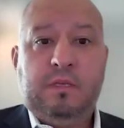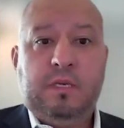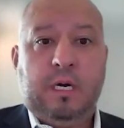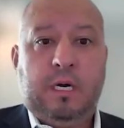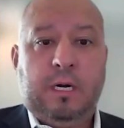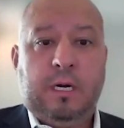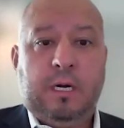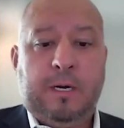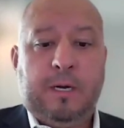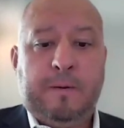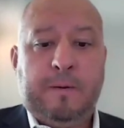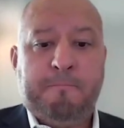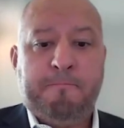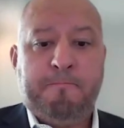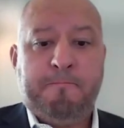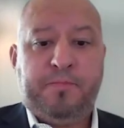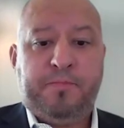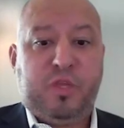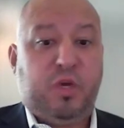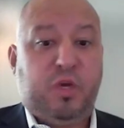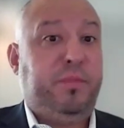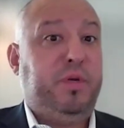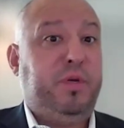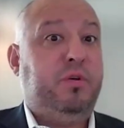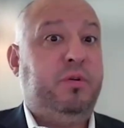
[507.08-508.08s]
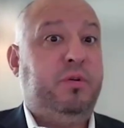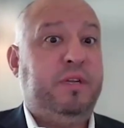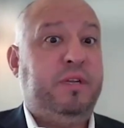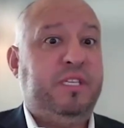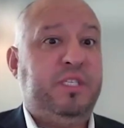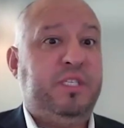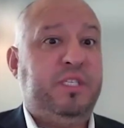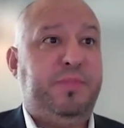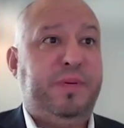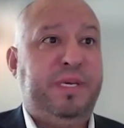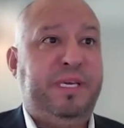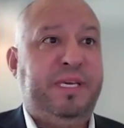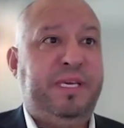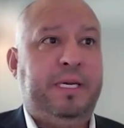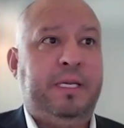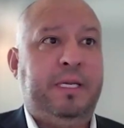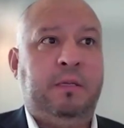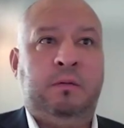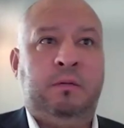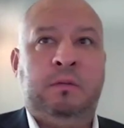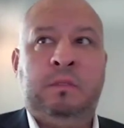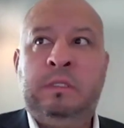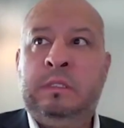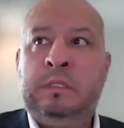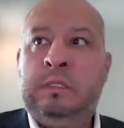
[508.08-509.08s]
um, communities
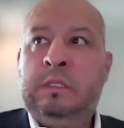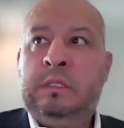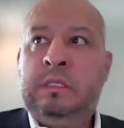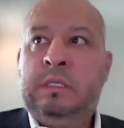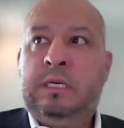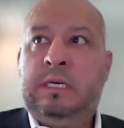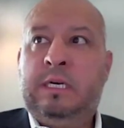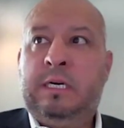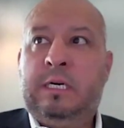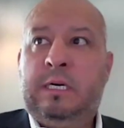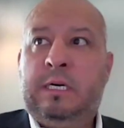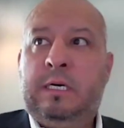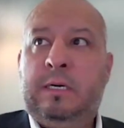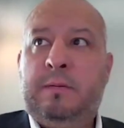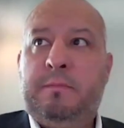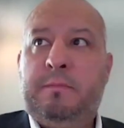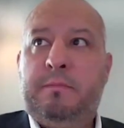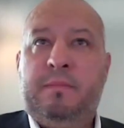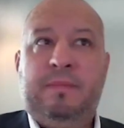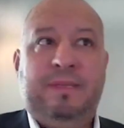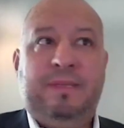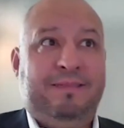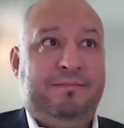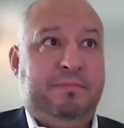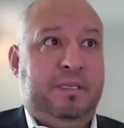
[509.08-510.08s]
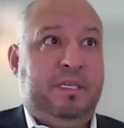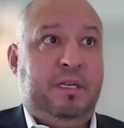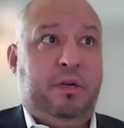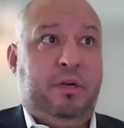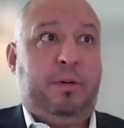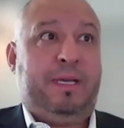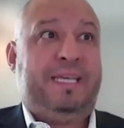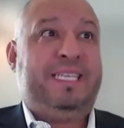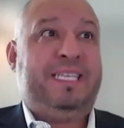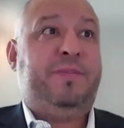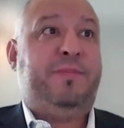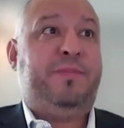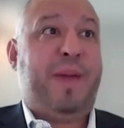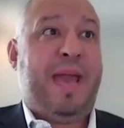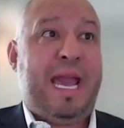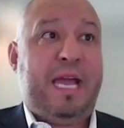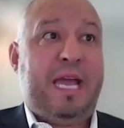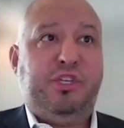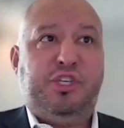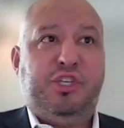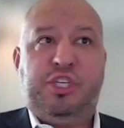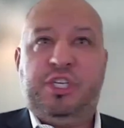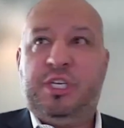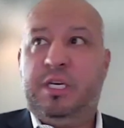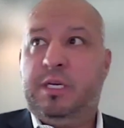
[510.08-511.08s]
being, um, you know,
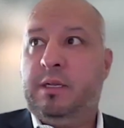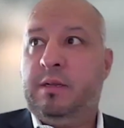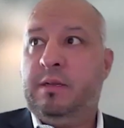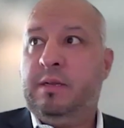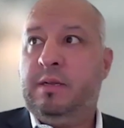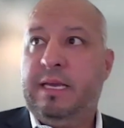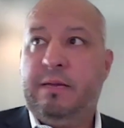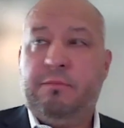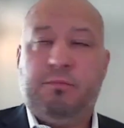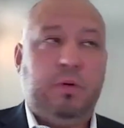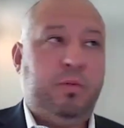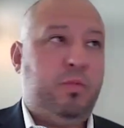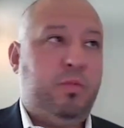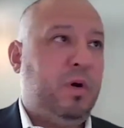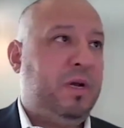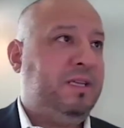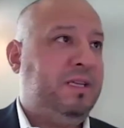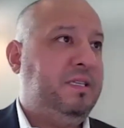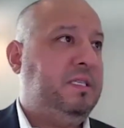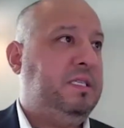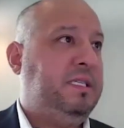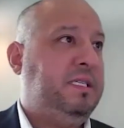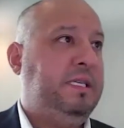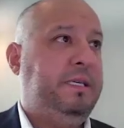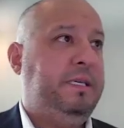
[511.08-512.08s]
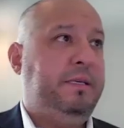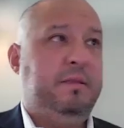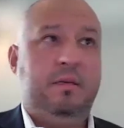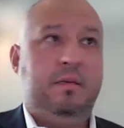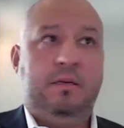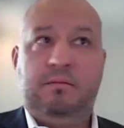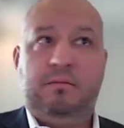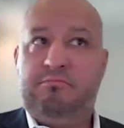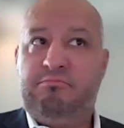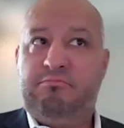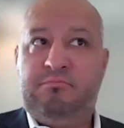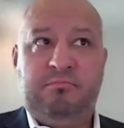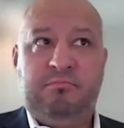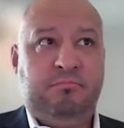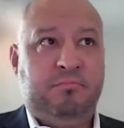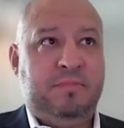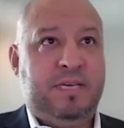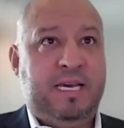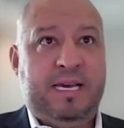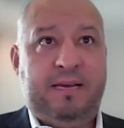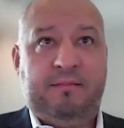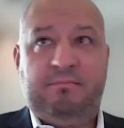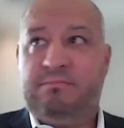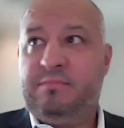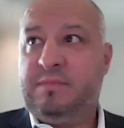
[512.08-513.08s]
expansion, and we want to see the
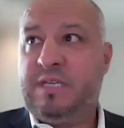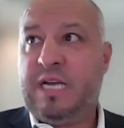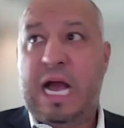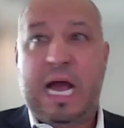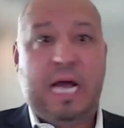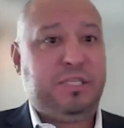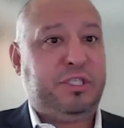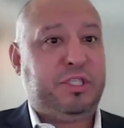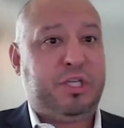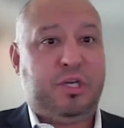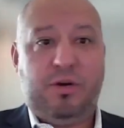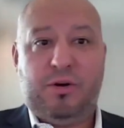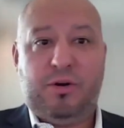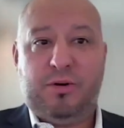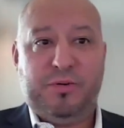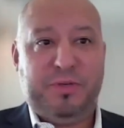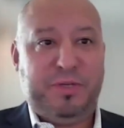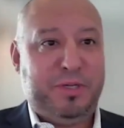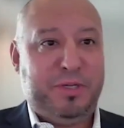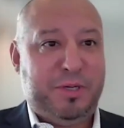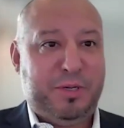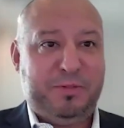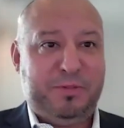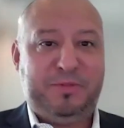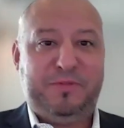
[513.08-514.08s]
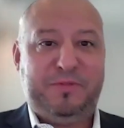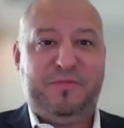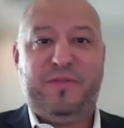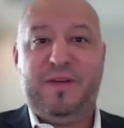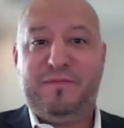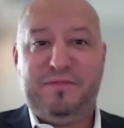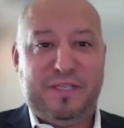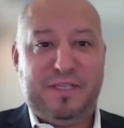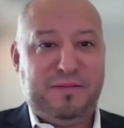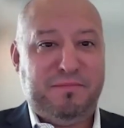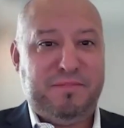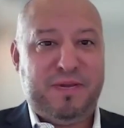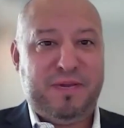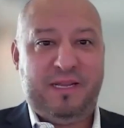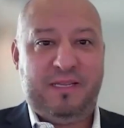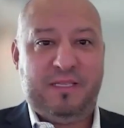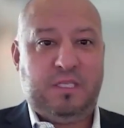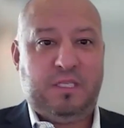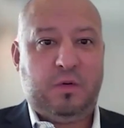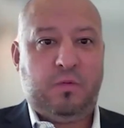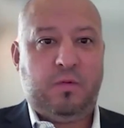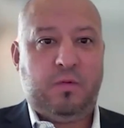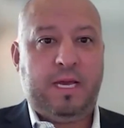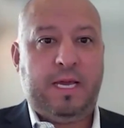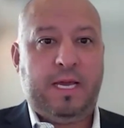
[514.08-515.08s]
that Costco, you know, 15
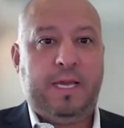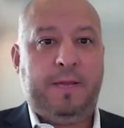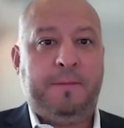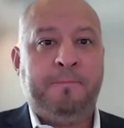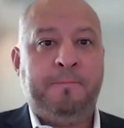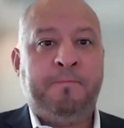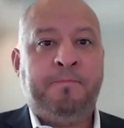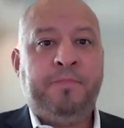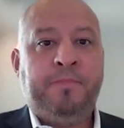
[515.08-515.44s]
minutes away. Yeah.